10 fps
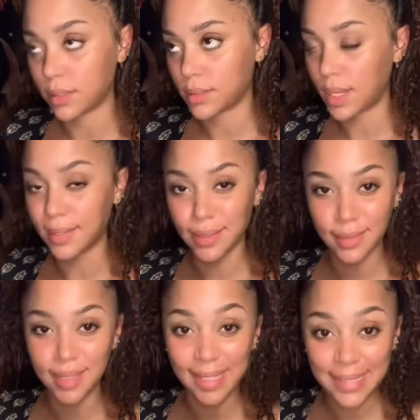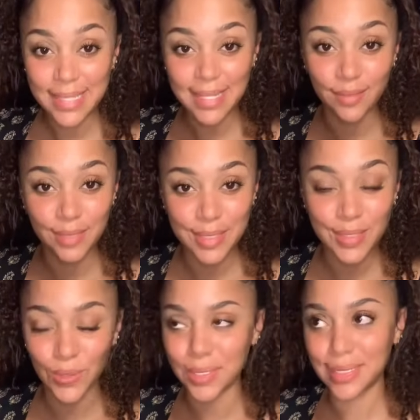and then, then the Seven of
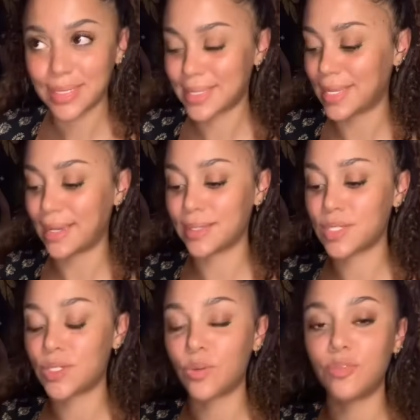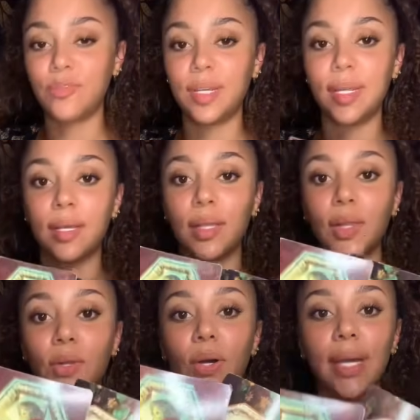Swords in this deck is so fitting.
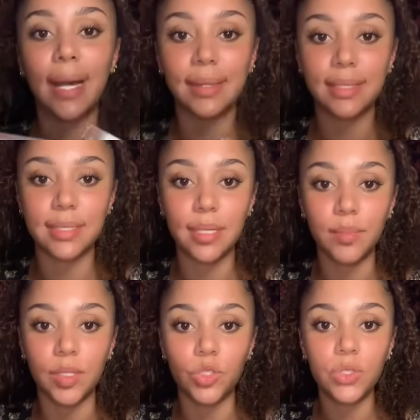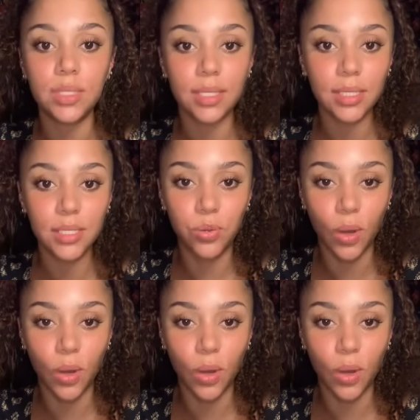Look at this image. You see this